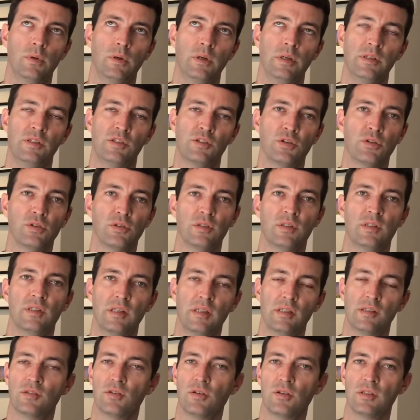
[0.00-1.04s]
in a
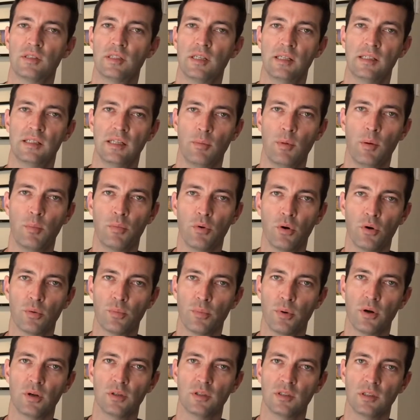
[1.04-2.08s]
certain sense, I'm a broke
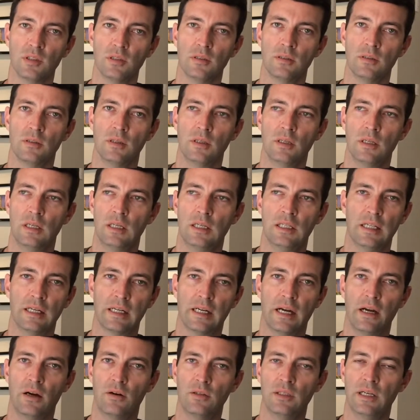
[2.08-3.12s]
person. Like
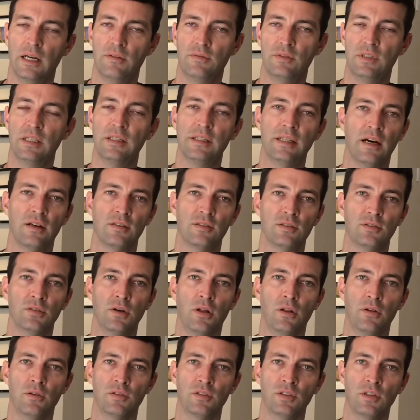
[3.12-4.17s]
I only have
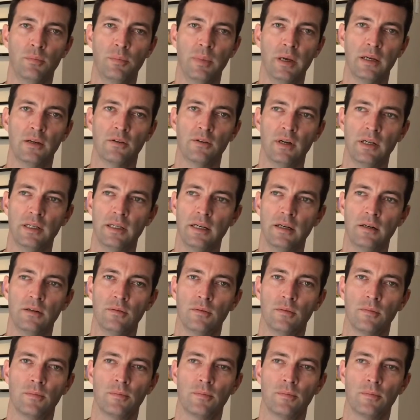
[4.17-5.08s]
$10,000 in the bank right now.